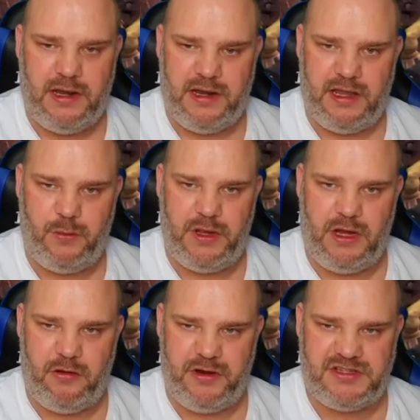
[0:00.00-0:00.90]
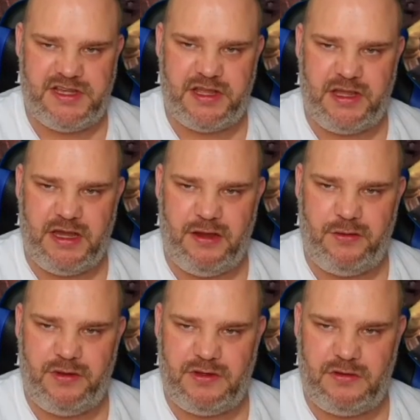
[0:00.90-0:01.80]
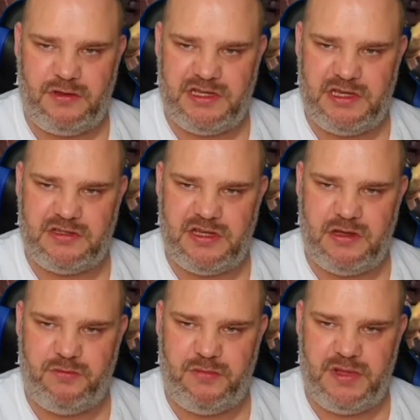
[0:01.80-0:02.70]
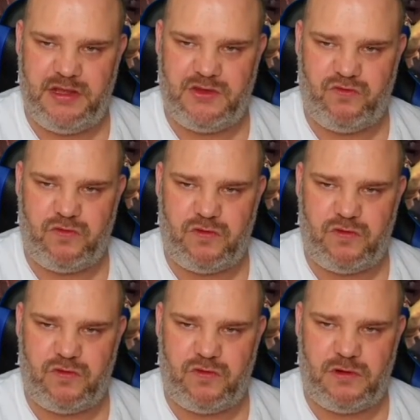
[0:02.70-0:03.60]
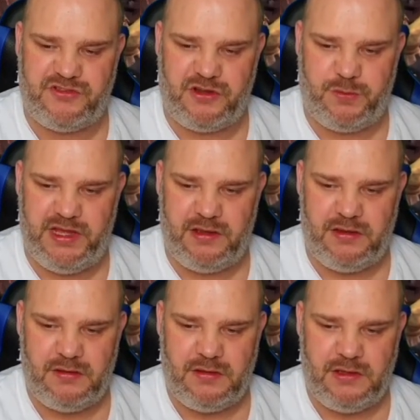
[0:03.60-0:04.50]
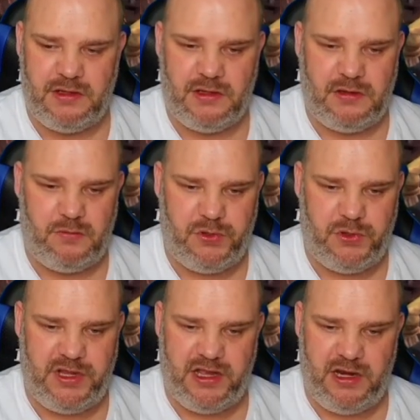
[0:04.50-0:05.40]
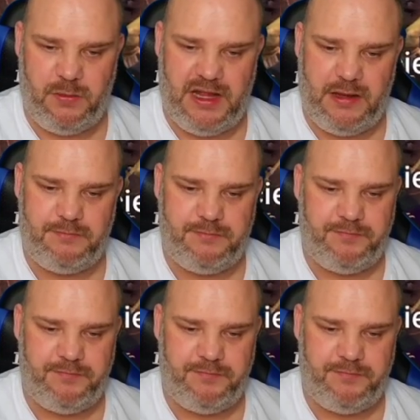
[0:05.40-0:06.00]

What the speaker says: And here we are on his second go. You see the turn meters right at the top here. Put the unkillable up.